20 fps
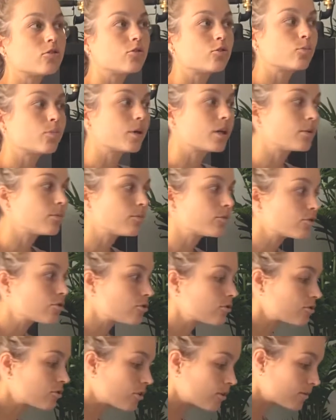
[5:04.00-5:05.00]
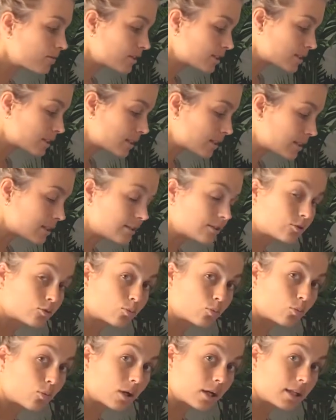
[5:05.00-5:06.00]
spine muscles, obviously, that it's
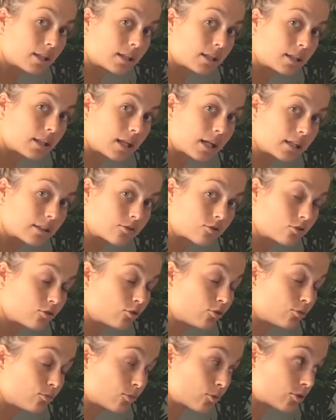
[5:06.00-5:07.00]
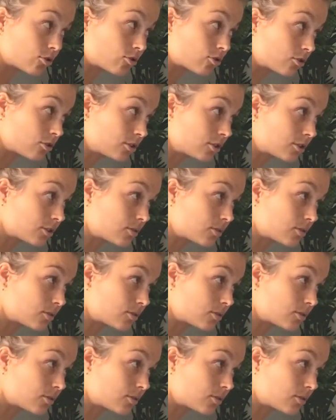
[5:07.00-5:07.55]
right next to the muscles,